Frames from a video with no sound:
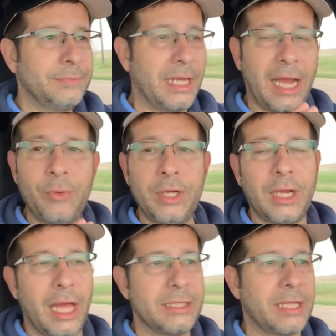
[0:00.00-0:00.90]
And I
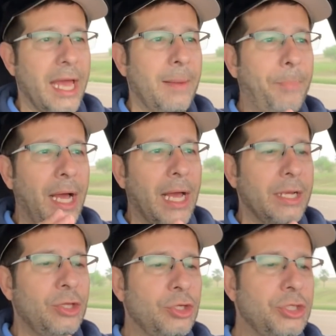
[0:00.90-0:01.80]
realize that, but
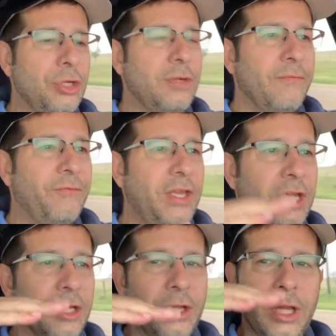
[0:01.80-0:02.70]
you shouldn't
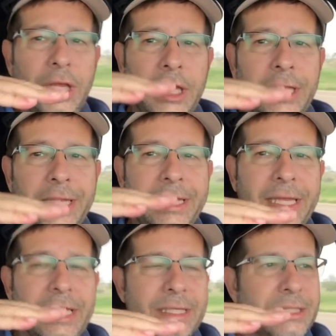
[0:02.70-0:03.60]
feel
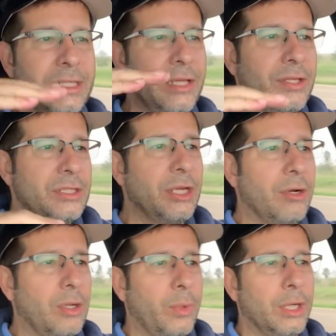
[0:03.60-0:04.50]
this in the
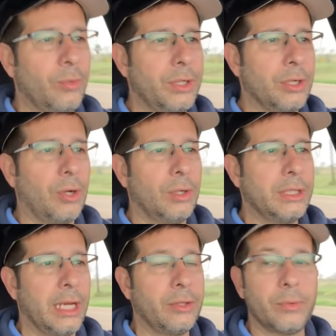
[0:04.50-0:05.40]
steering wheel when you're going
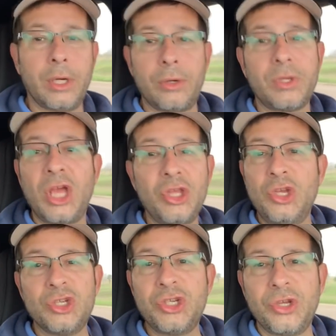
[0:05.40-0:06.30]
down the road.
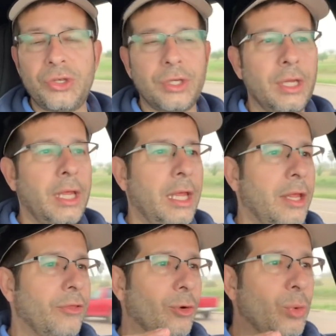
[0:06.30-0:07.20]
You
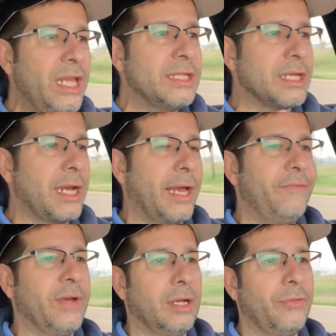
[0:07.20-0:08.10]
shouldn't. The reason I
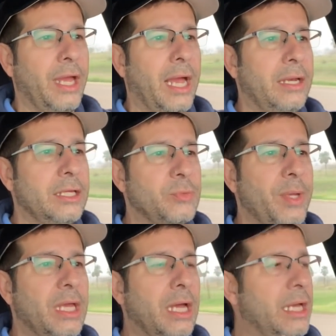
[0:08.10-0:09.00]
felt that is
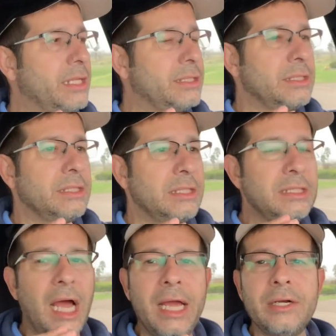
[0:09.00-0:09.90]
because the
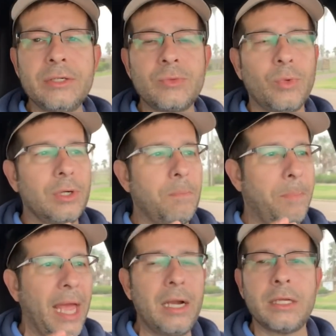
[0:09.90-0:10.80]
tires
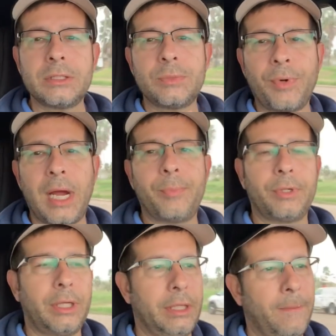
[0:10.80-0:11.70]
weren't balanced
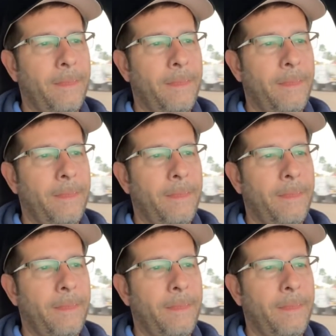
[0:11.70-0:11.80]
properly.